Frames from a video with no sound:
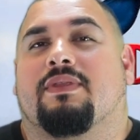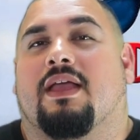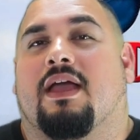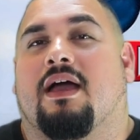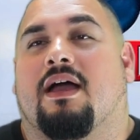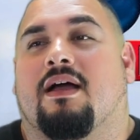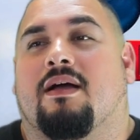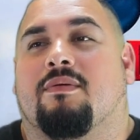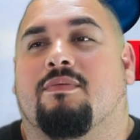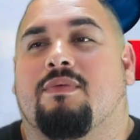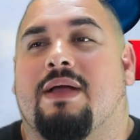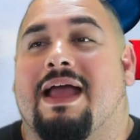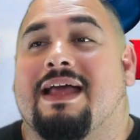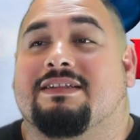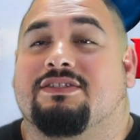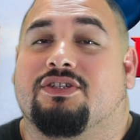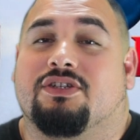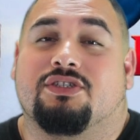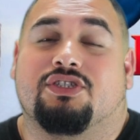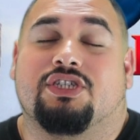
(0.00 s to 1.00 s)

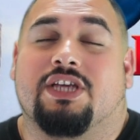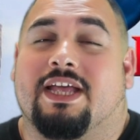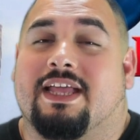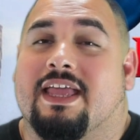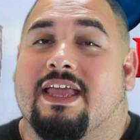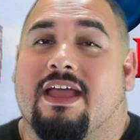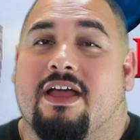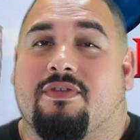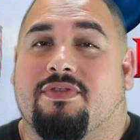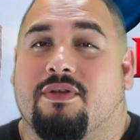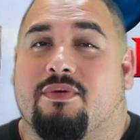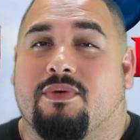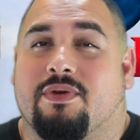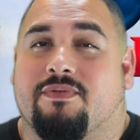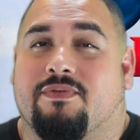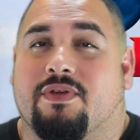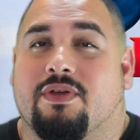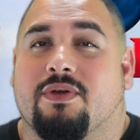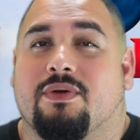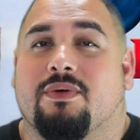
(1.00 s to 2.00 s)
as you're checking out the
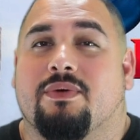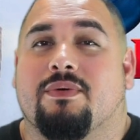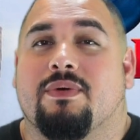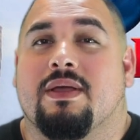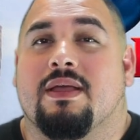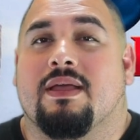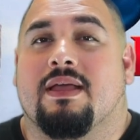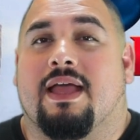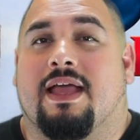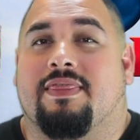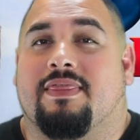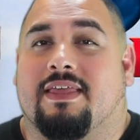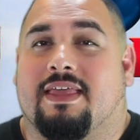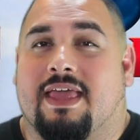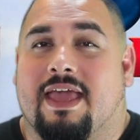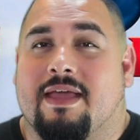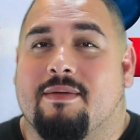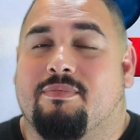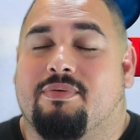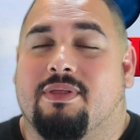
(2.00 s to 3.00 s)
review and the
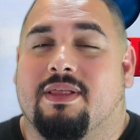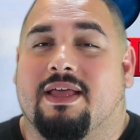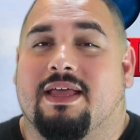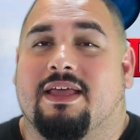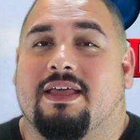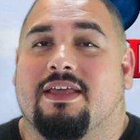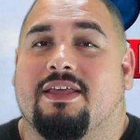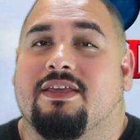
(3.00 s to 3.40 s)
gameplay,